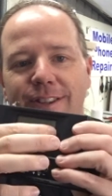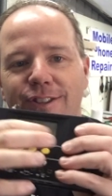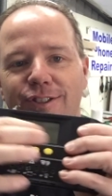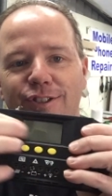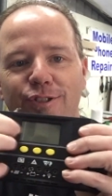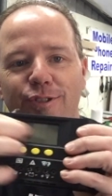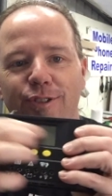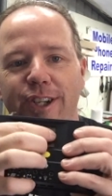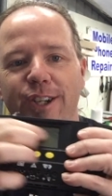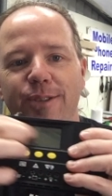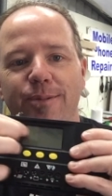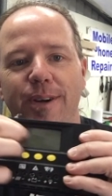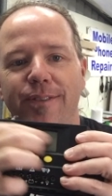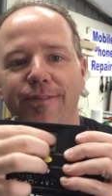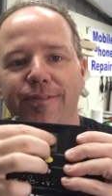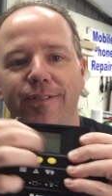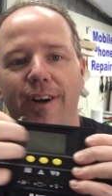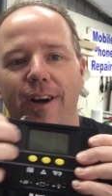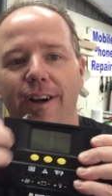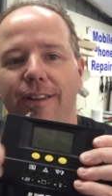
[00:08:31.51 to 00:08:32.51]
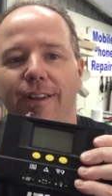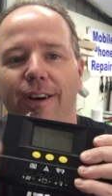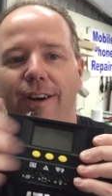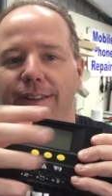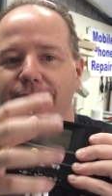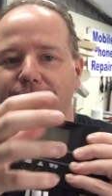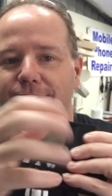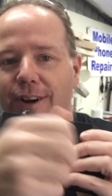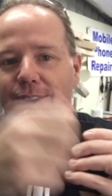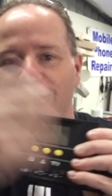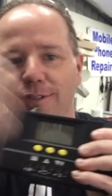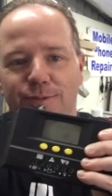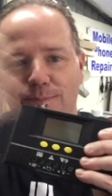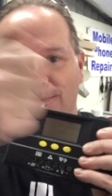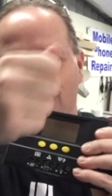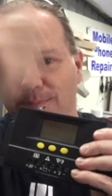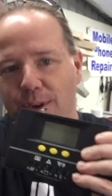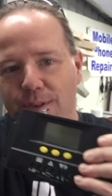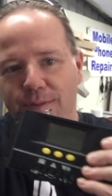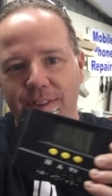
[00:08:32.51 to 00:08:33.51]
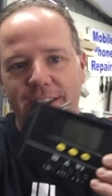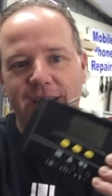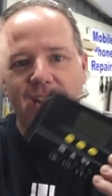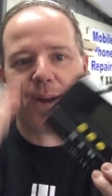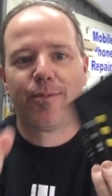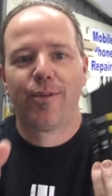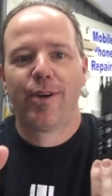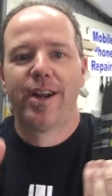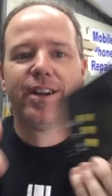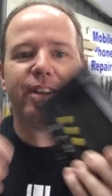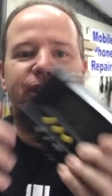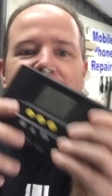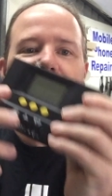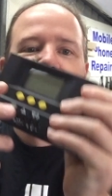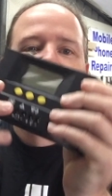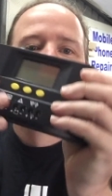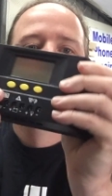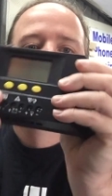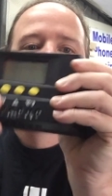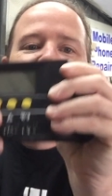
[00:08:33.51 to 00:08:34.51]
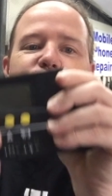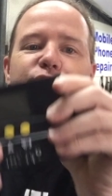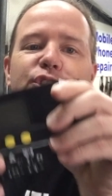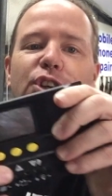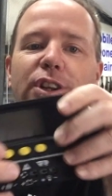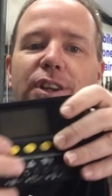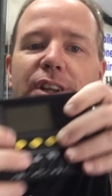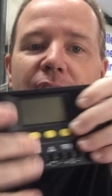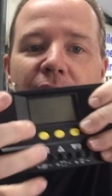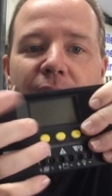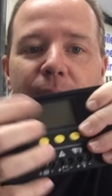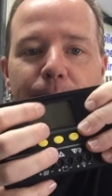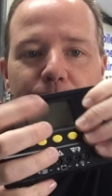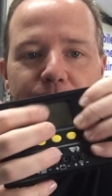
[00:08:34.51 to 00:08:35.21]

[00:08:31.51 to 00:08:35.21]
the screen went, I, I, I was moving the camera around, I didn't get a very good shot,